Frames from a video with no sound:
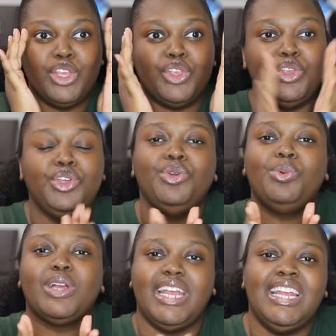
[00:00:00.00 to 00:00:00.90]
You
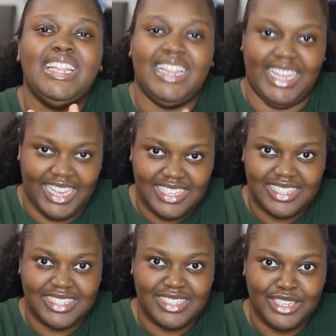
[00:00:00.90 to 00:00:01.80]
were in
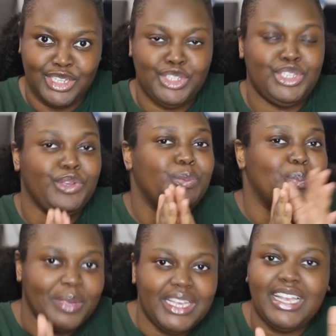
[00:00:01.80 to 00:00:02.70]
this to
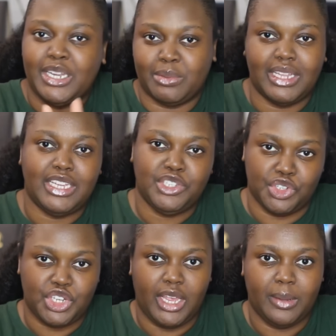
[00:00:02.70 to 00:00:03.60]
be in a
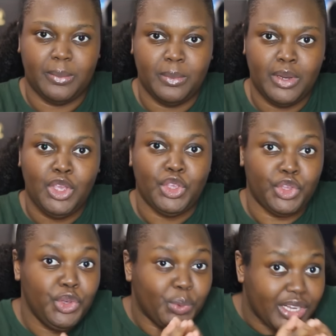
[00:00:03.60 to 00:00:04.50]
relationship.
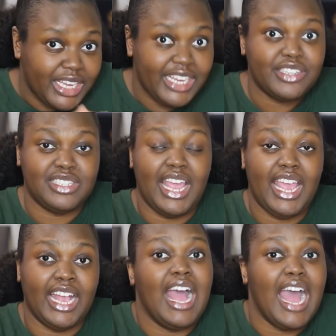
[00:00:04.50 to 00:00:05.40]
You were here
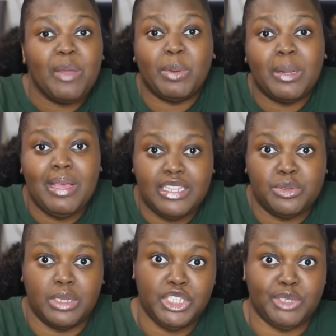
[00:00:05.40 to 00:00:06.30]
saying, I want to mend
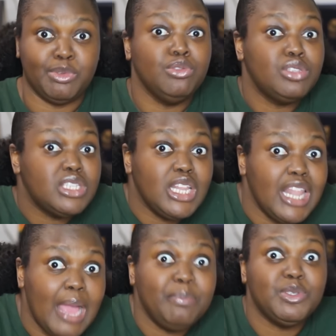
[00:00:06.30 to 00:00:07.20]
this relationship. You
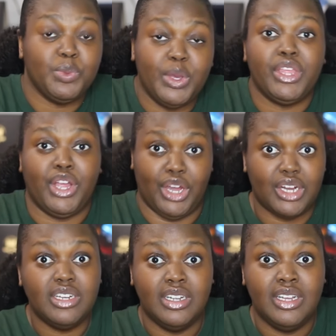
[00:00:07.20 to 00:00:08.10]
slept with
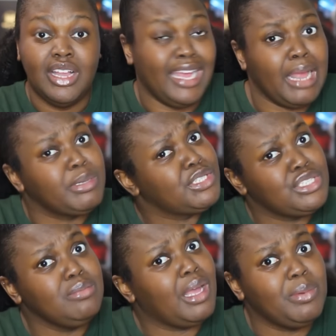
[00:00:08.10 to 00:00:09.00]
her. And I would
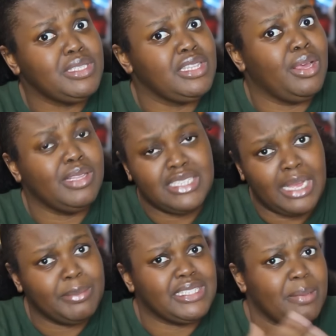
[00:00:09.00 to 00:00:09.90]
assume that wasn't the only
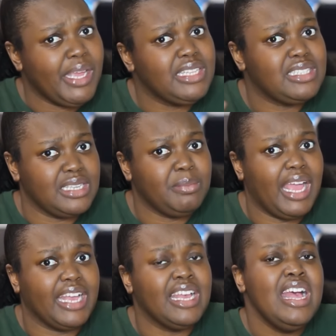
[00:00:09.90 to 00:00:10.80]
time, because they made it seem
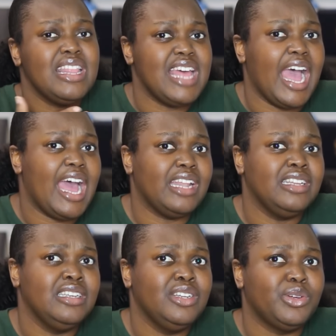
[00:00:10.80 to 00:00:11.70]
like
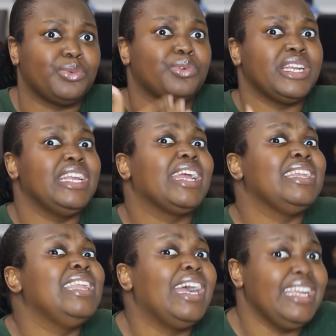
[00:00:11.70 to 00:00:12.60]
that
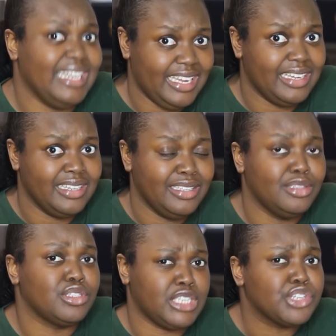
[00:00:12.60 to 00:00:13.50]
reignited
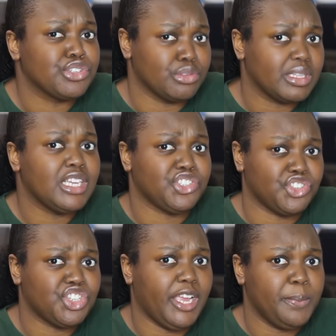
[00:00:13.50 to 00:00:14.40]
their sexual
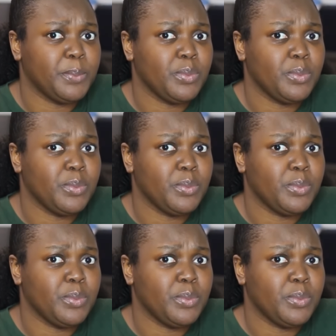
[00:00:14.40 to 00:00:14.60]
relationship.